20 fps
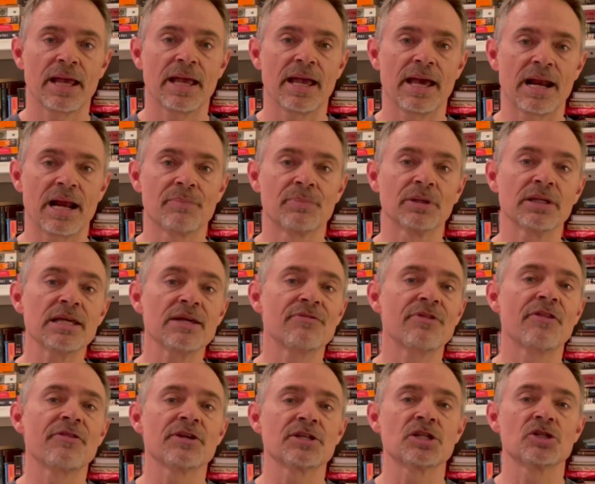And I believe
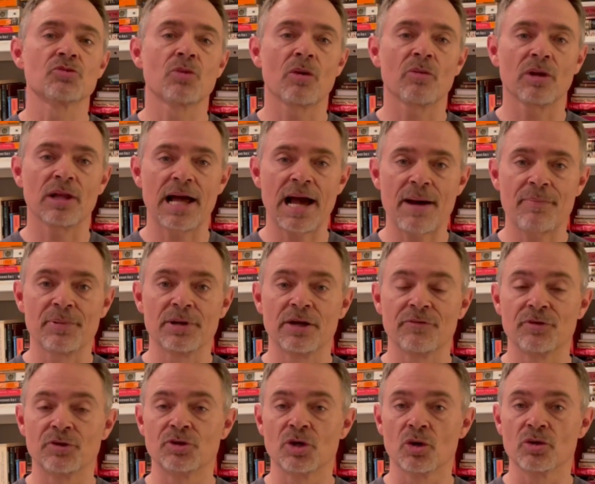that this is what will happen if
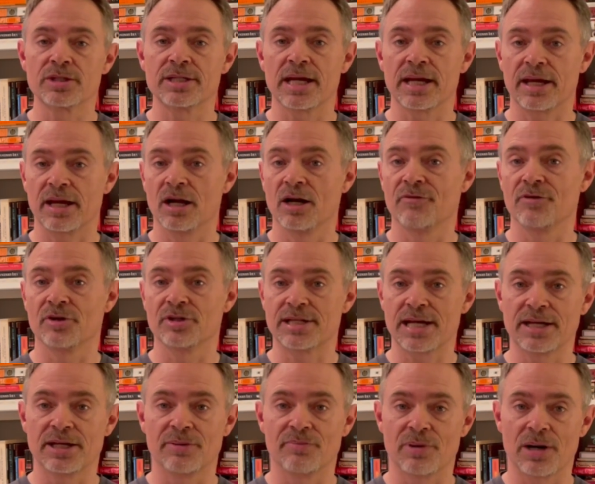you don't take care of your
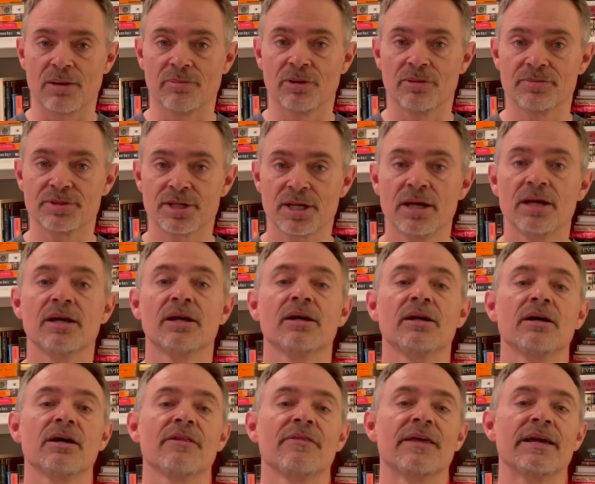tendon problems.
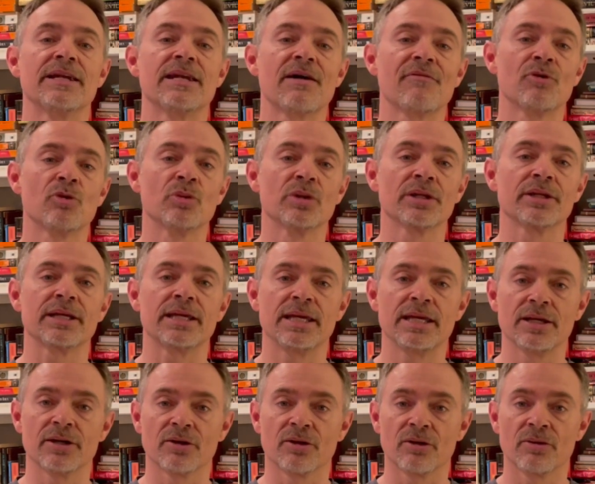They never really
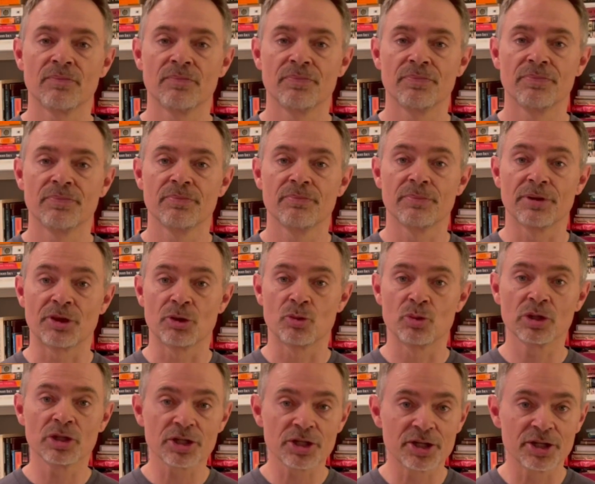heal. But the
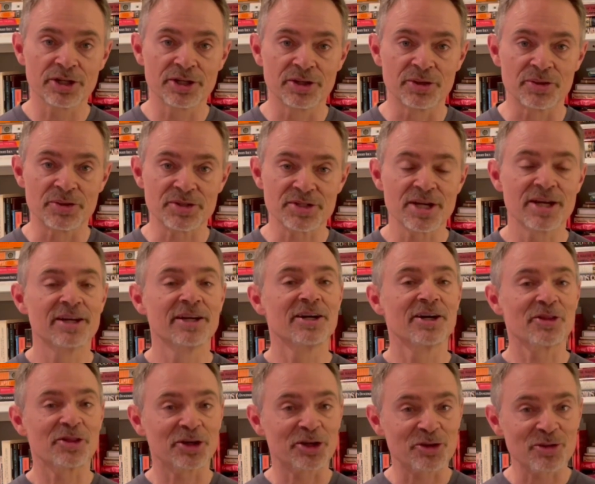really good news,
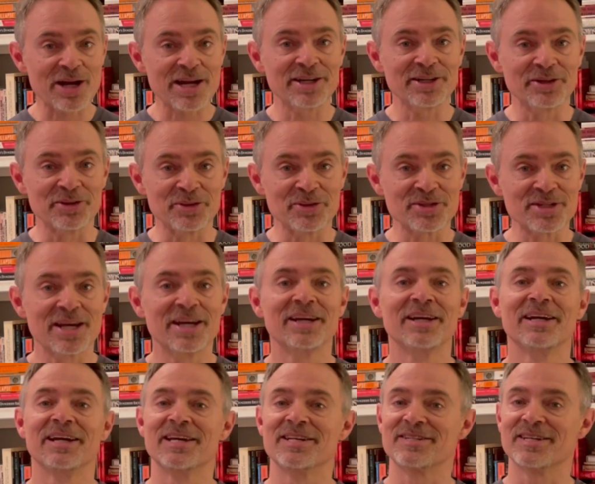the great news,
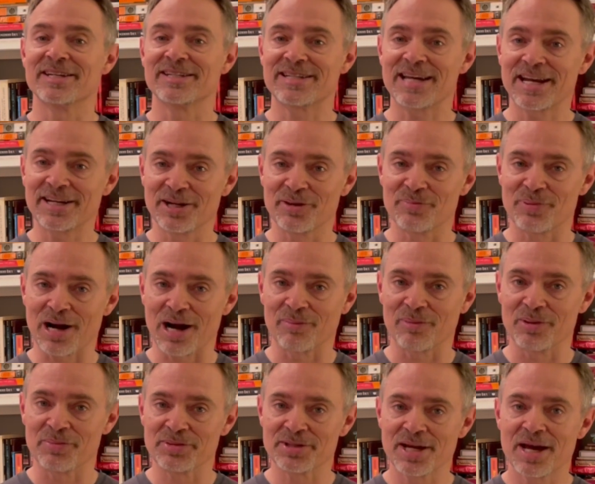is that tendon
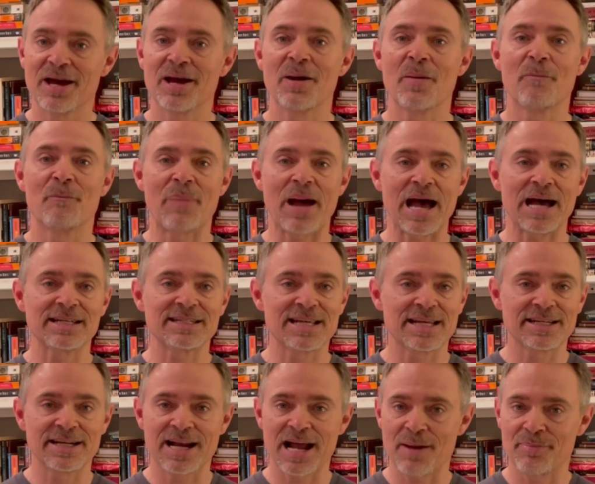problems, bad
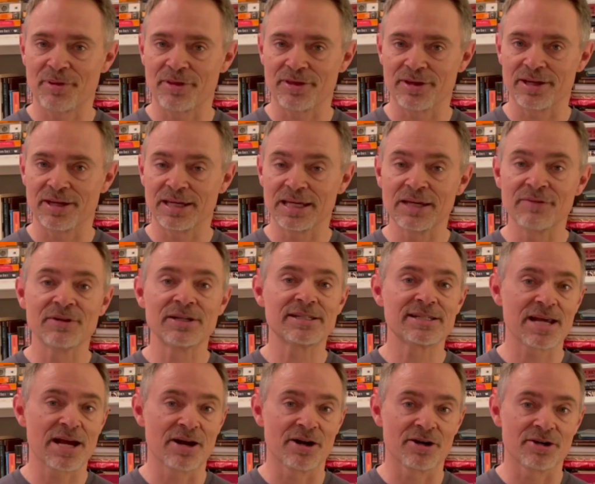tendinopathy, even
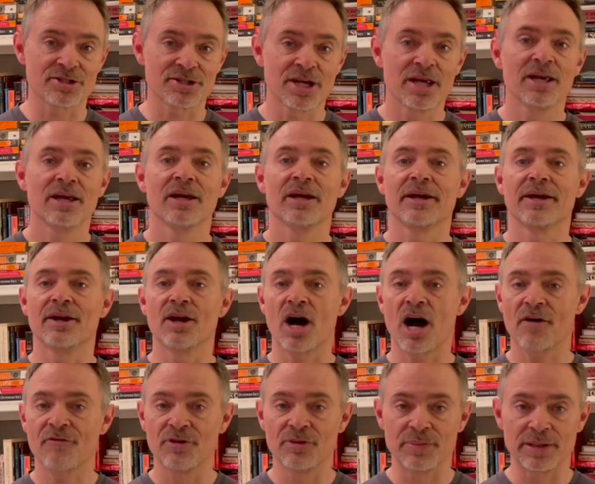tears, can
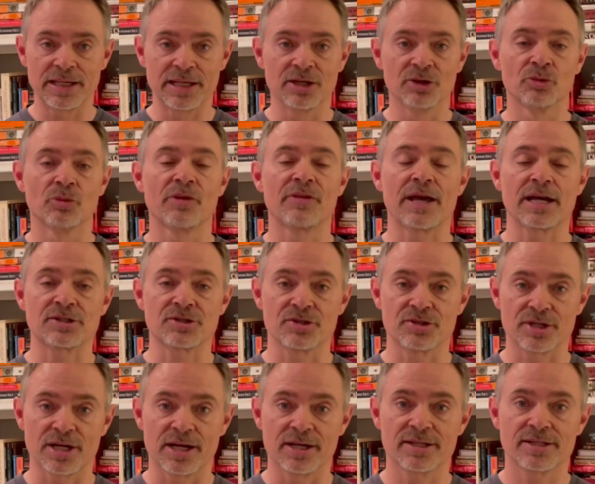often be healed with
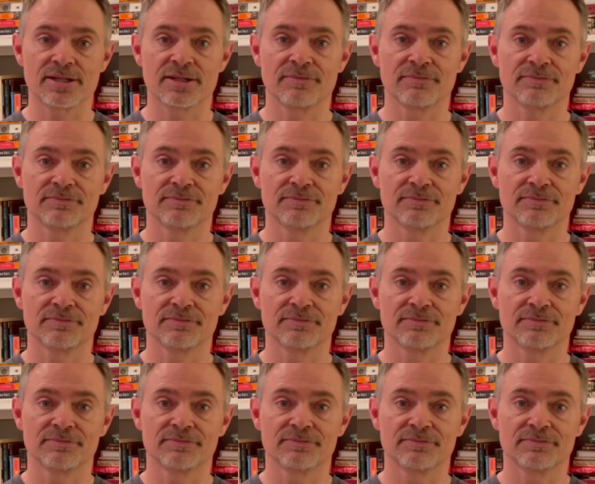exercise.